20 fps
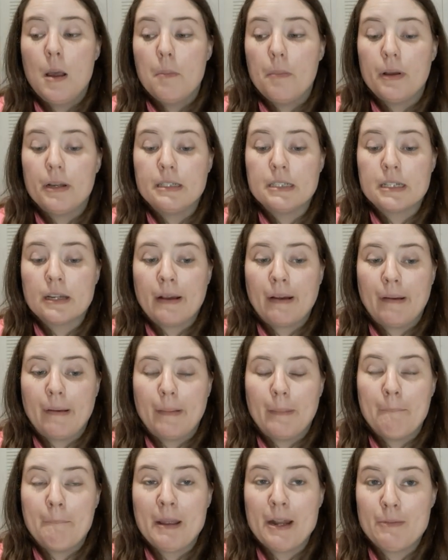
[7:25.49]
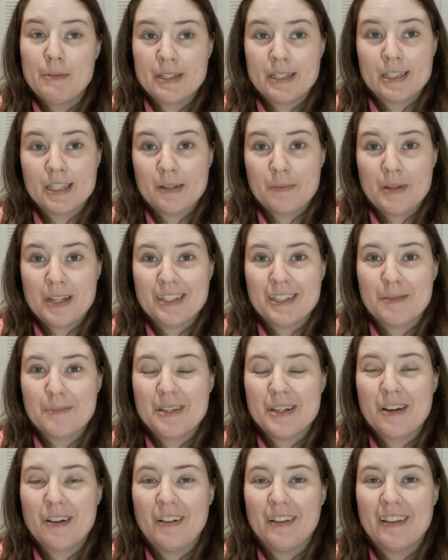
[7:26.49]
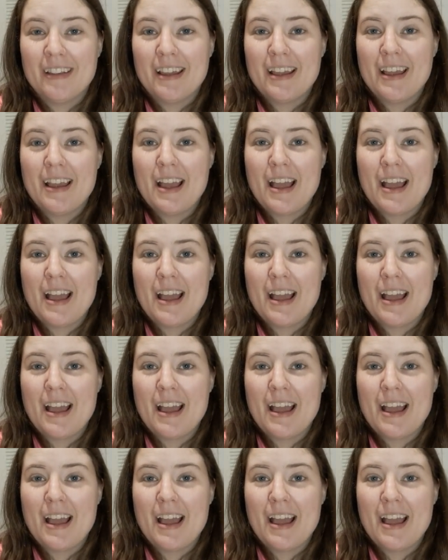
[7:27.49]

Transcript: But anyways, it's gonna be called